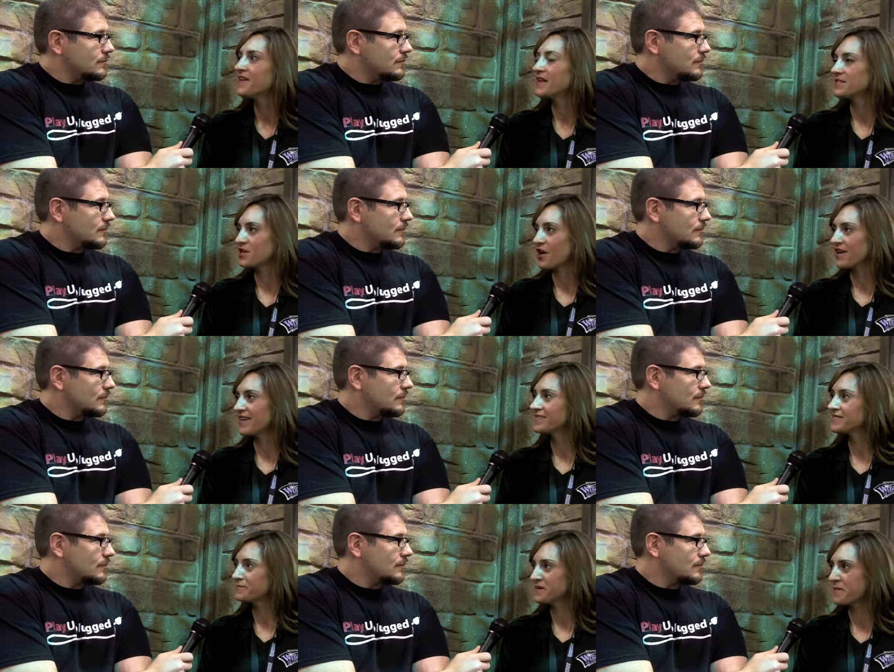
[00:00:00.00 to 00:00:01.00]
Speaker 1: that's starting
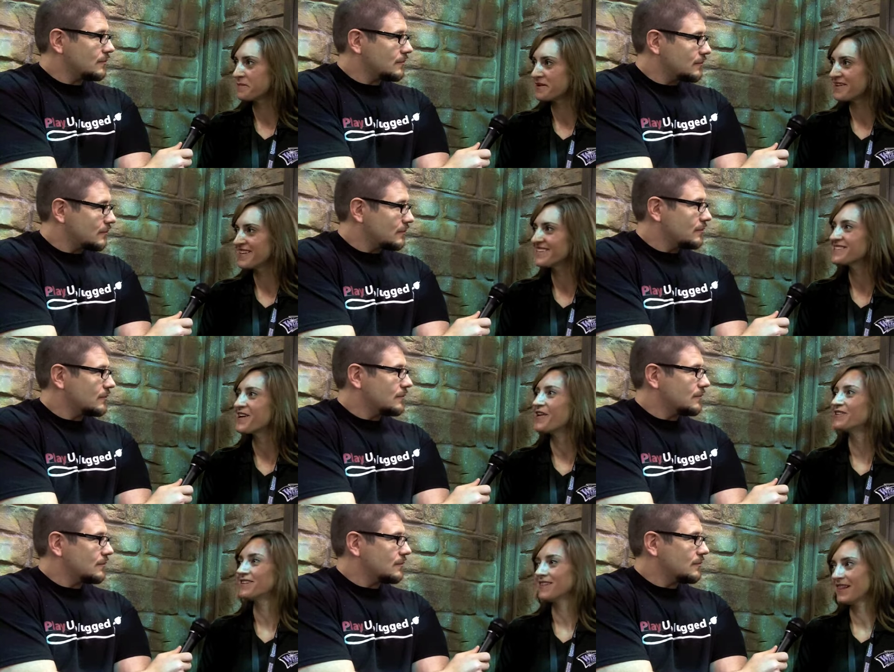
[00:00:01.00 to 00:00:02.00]
in September. It's
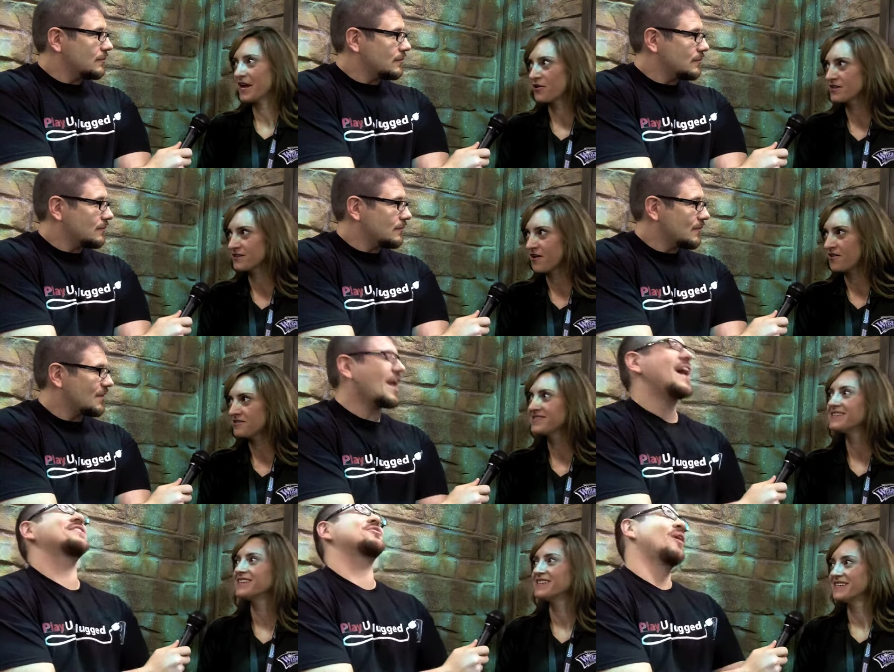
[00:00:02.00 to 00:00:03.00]
called Lair Assault.
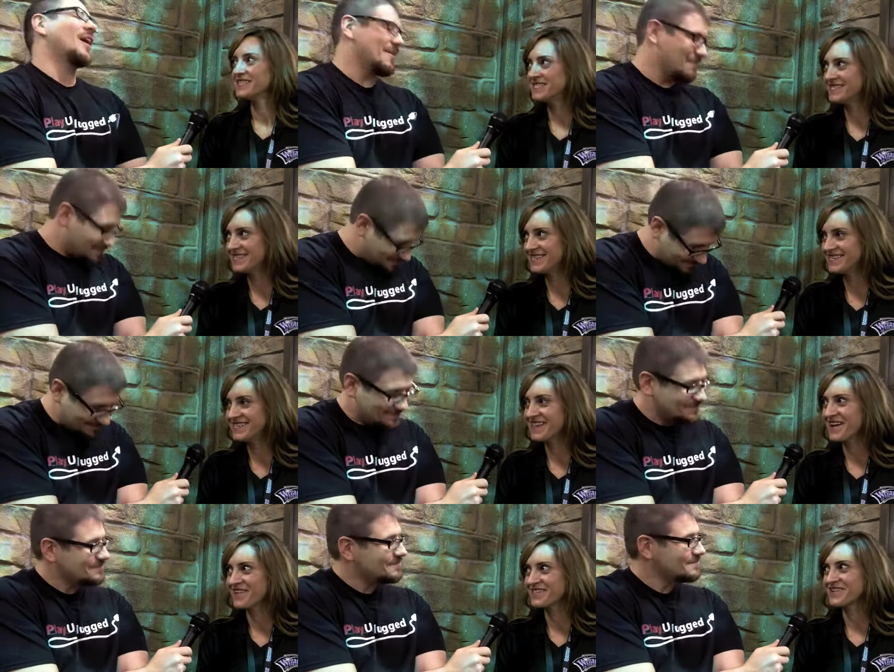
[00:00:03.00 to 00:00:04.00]
That's right. D and D
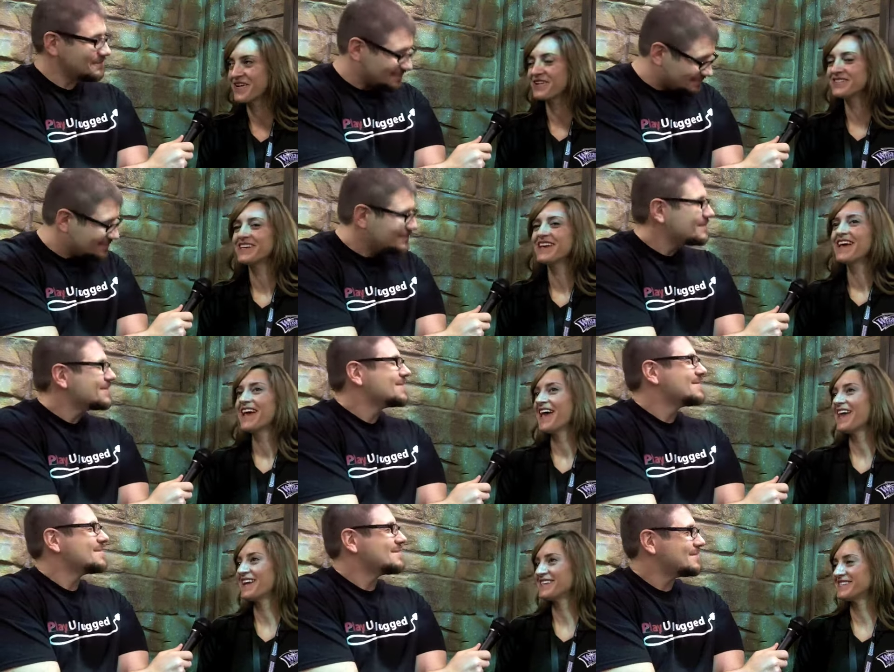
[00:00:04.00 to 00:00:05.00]
Lair Assault,
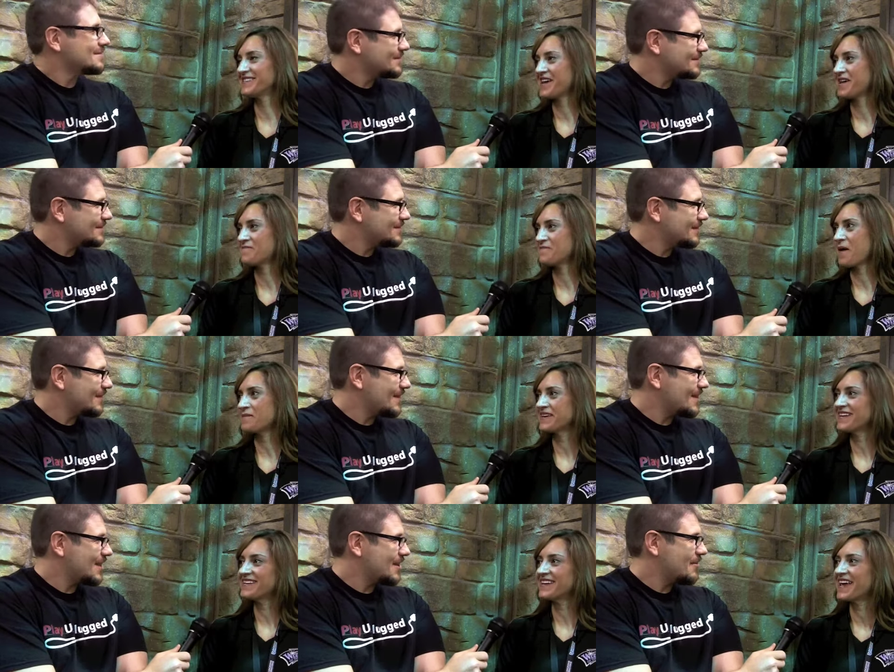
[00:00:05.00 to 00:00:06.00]
and as the name
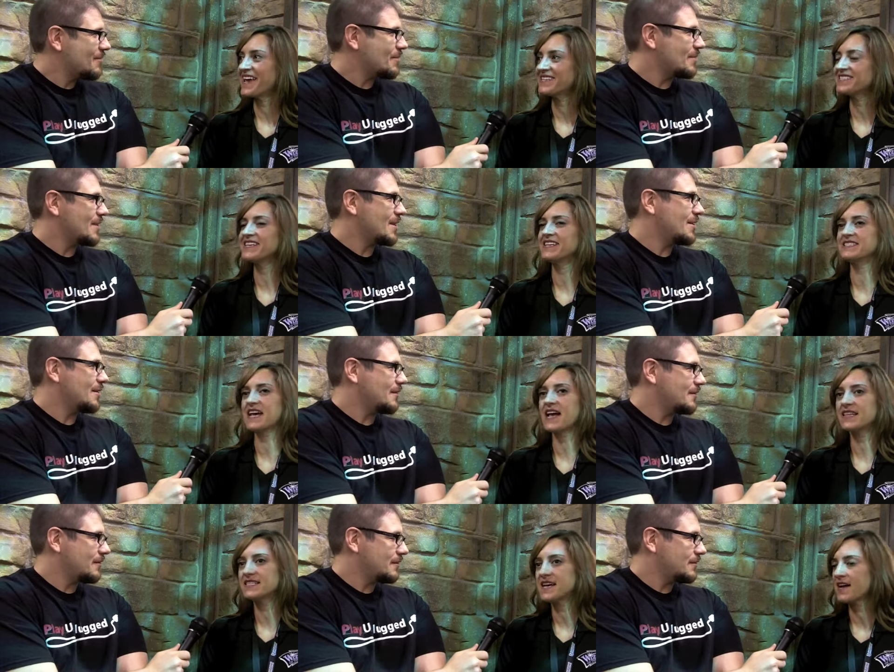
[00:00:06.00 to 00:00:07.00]
probably indicates, it is
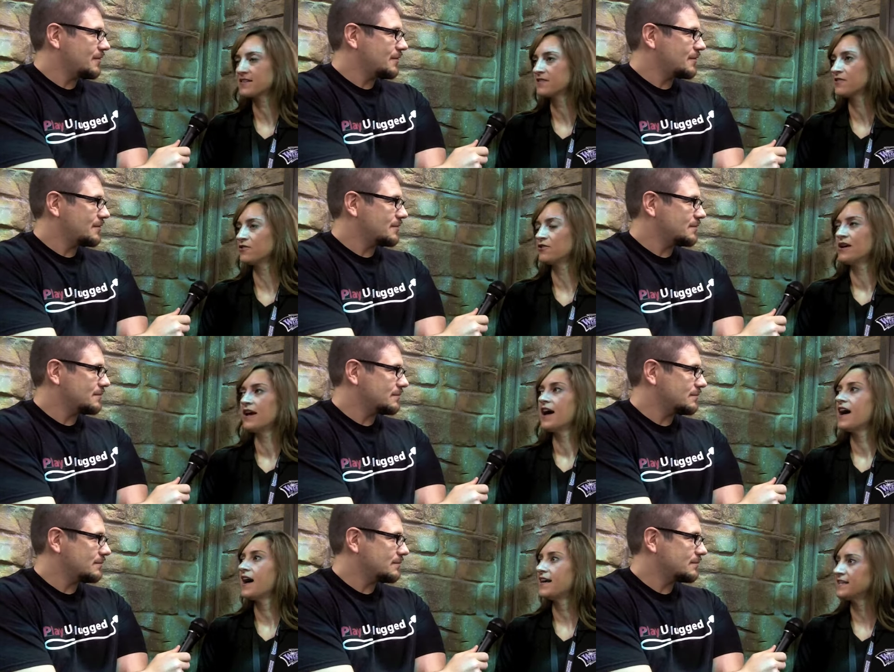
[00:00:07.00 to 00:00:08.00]
highly tactical,
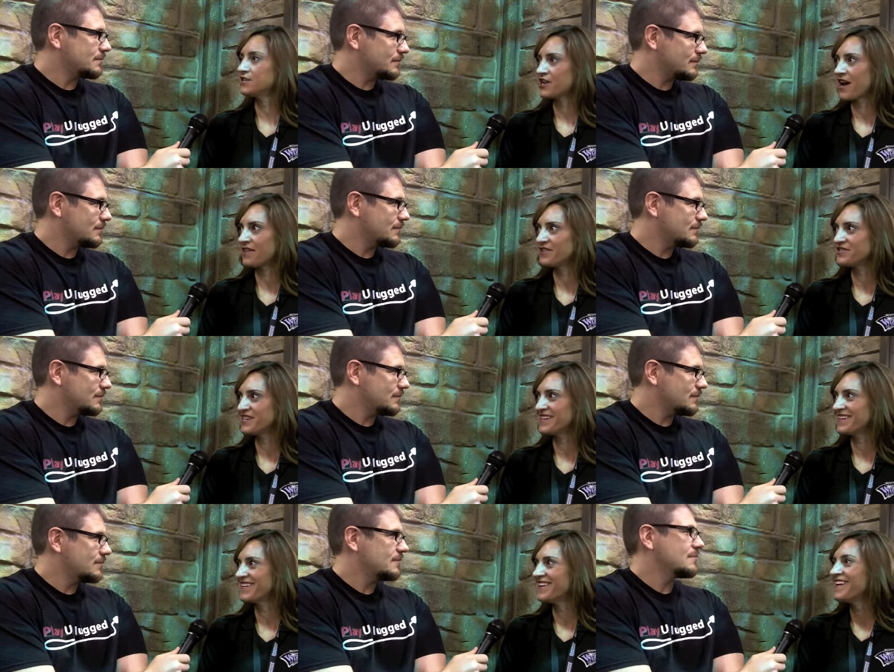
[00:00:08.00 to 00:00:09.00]
highly
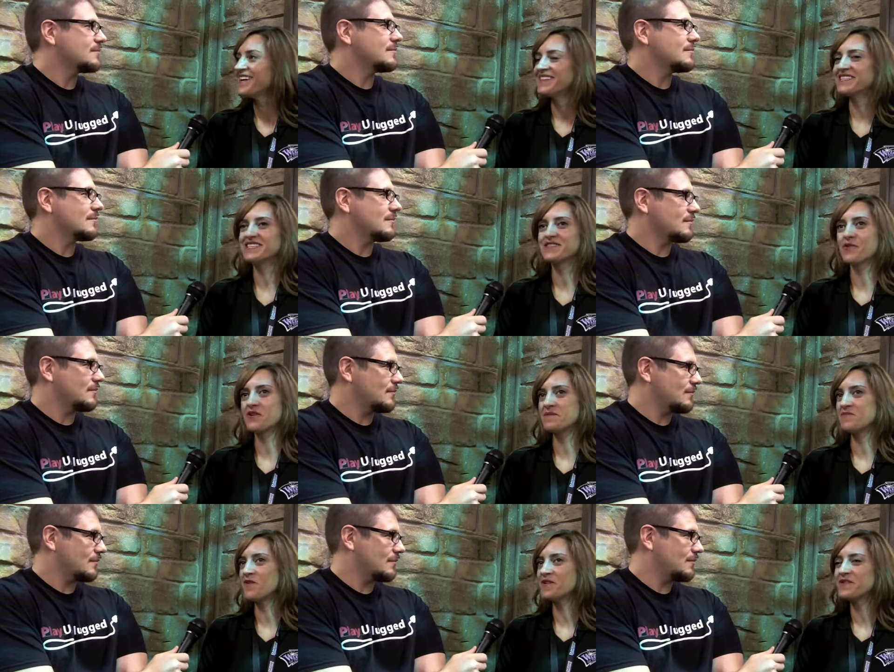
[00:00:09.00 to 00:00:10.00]
challenging. This is going to
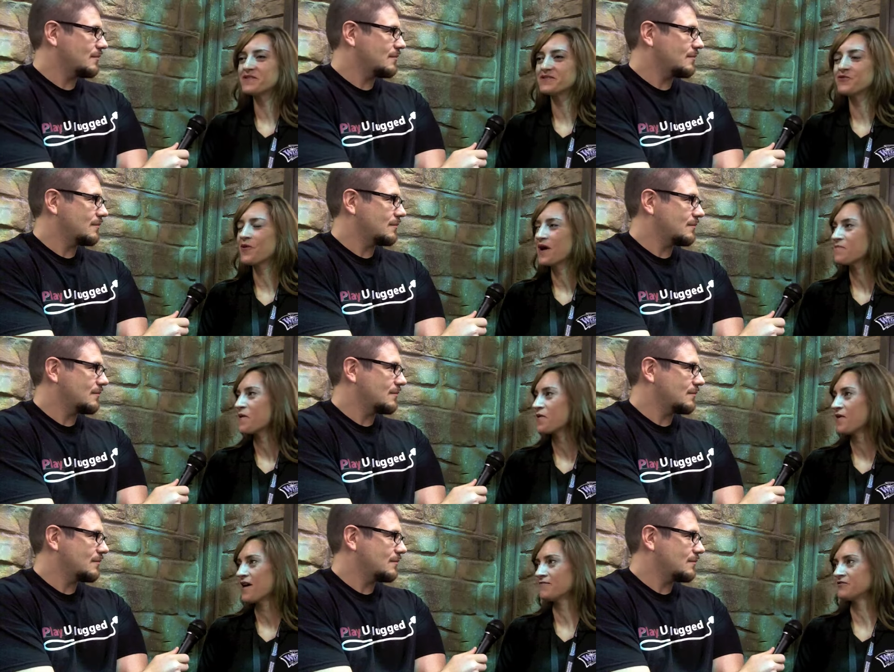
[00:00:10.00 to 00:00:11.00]
be one of those great
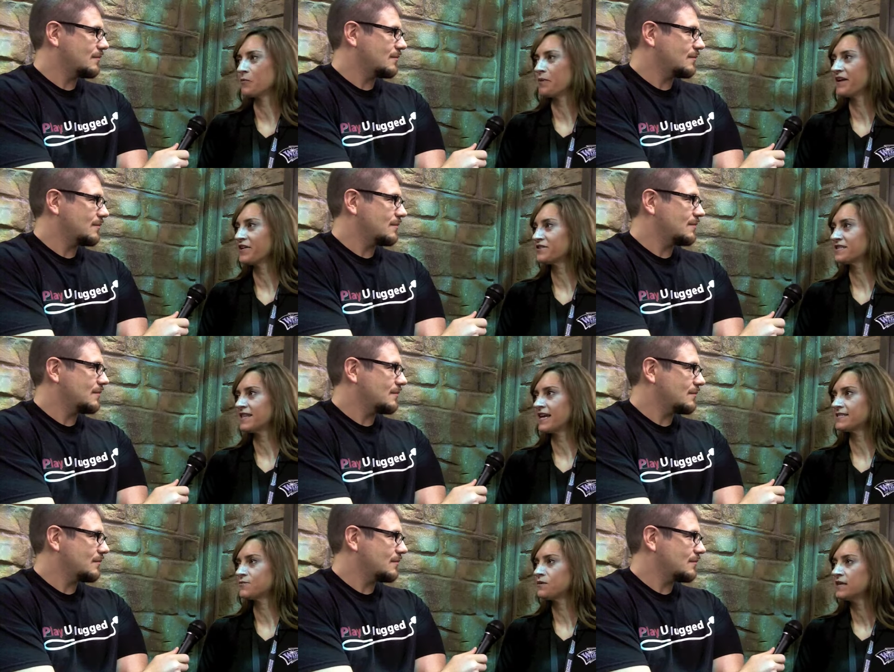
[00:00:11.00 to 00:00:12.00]
programs for players that
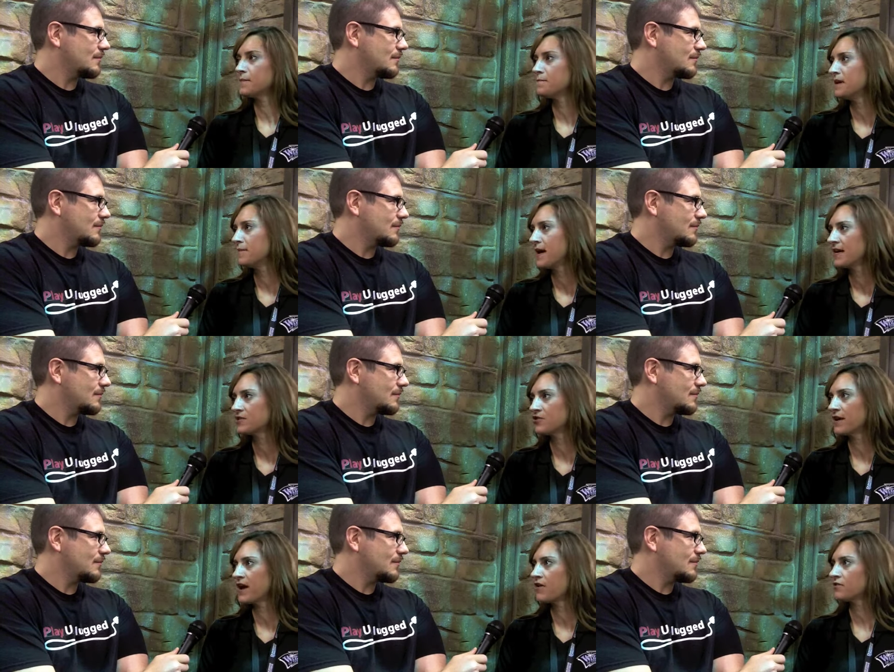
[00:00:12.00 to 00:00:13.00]
like to really min-max
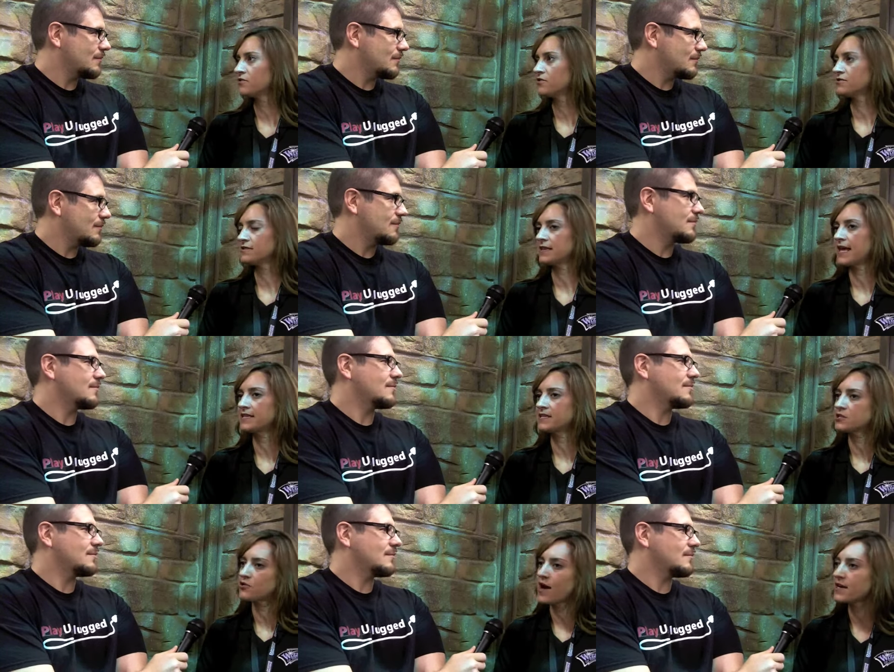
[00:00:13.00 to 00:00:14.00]
their characters, that like
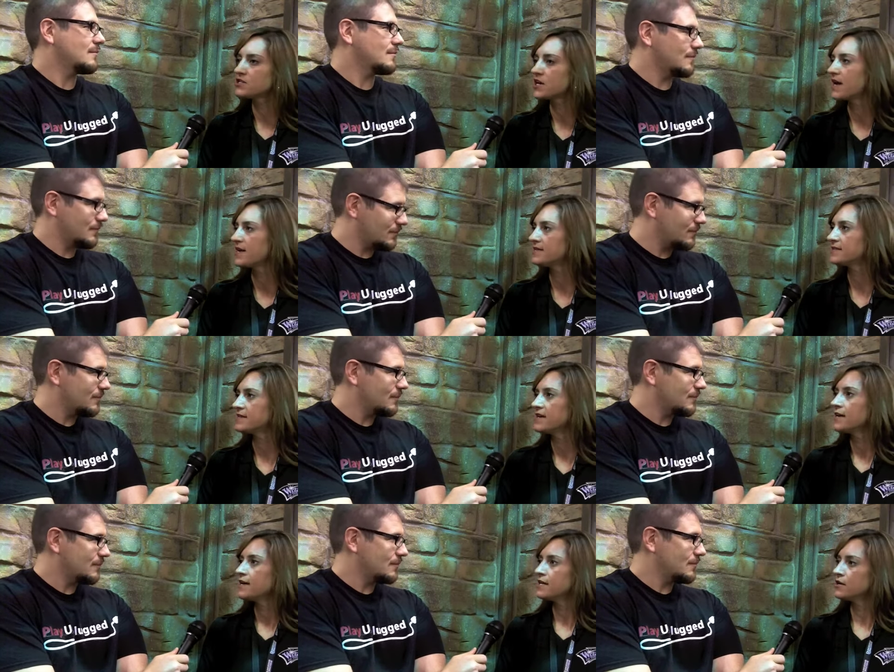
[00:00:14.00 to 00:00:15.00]
to strategize,
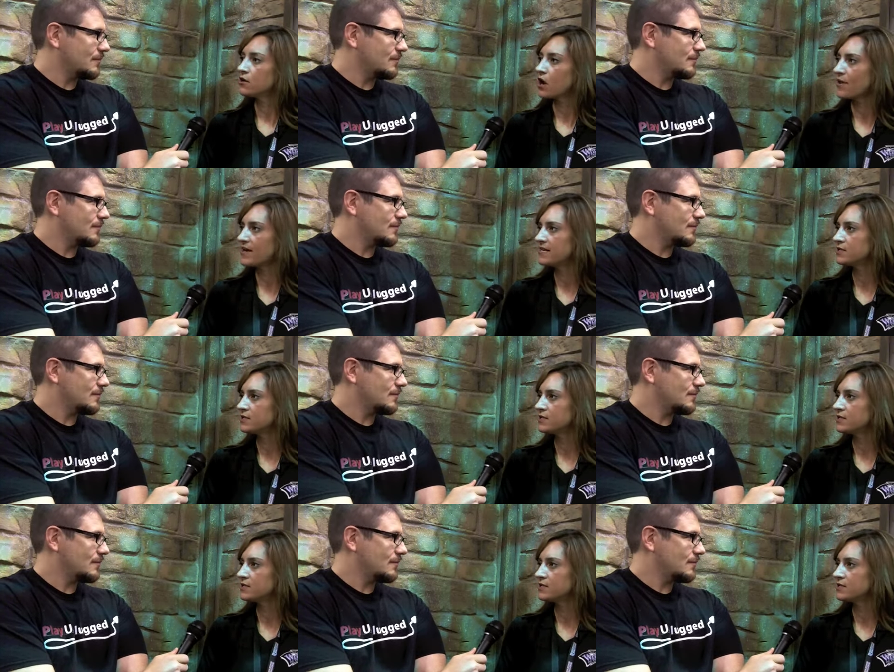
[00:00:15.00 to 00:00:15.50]
you know, going